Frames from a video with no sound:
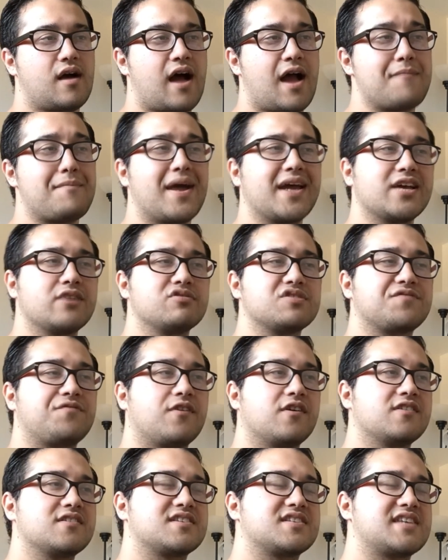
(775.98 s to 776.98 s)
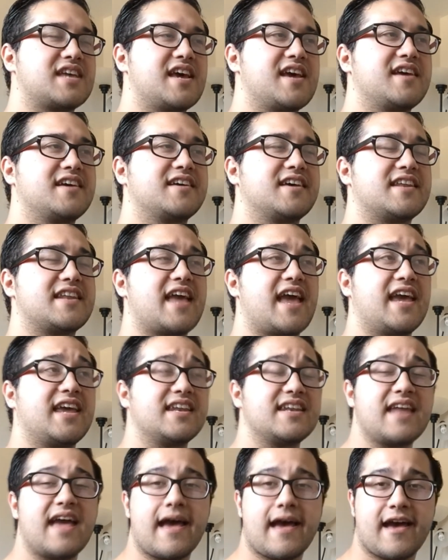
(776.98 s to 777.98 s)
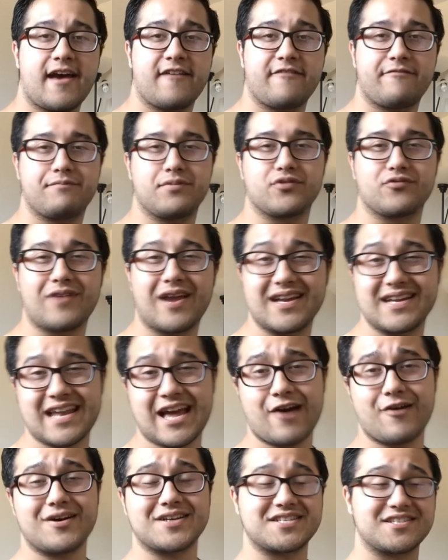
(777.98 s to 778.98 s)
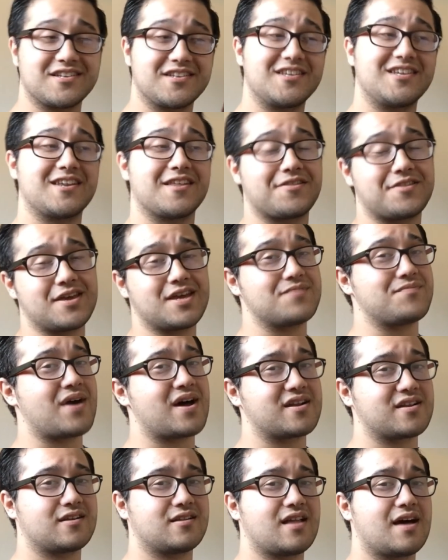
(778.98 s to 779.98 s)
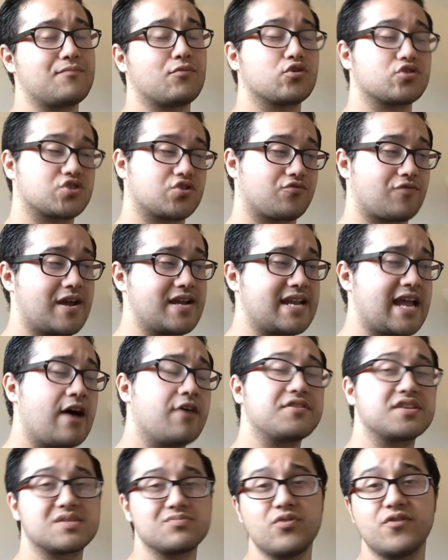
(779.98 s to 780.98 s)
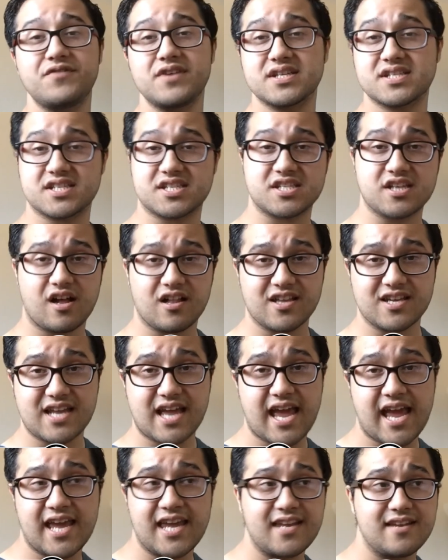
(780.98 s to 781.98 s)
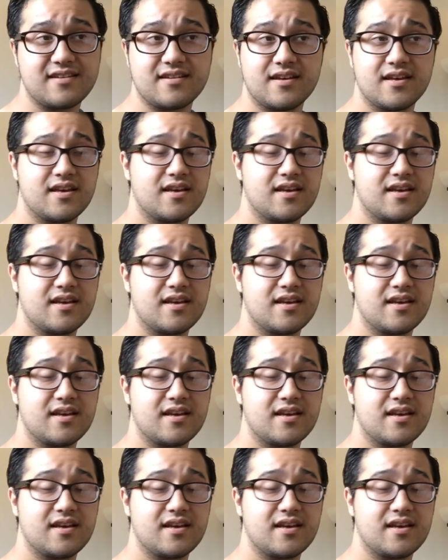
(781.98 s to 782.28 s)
I might go as far to say an 8.5, but right now I still need to think about it a lot more. So right now, this movie is a solid 8.